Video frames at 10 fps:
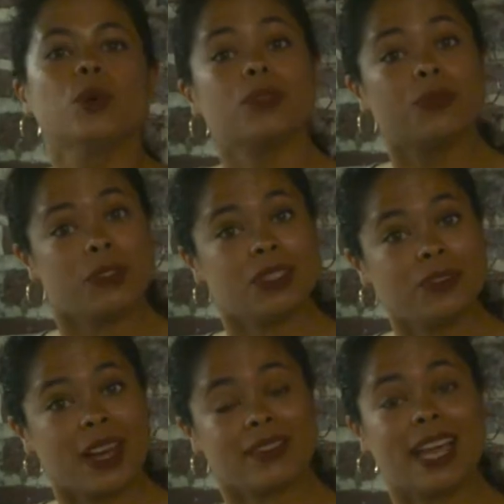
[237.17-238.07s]
With a
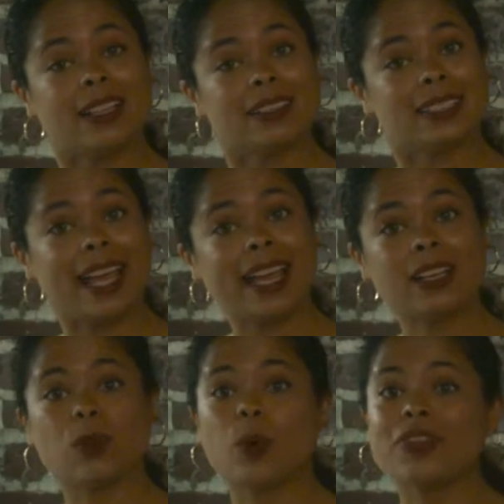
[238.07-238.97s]
55-gallon
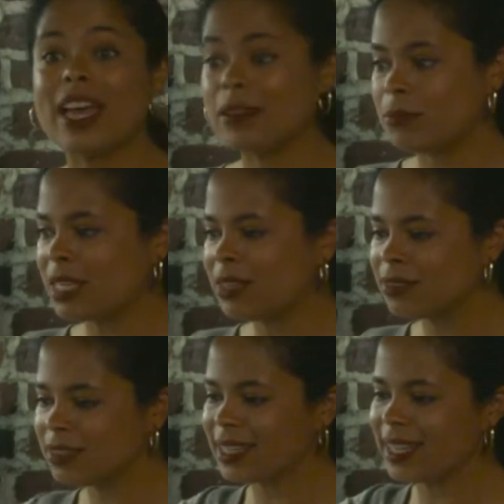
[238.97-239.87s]
tank, what that means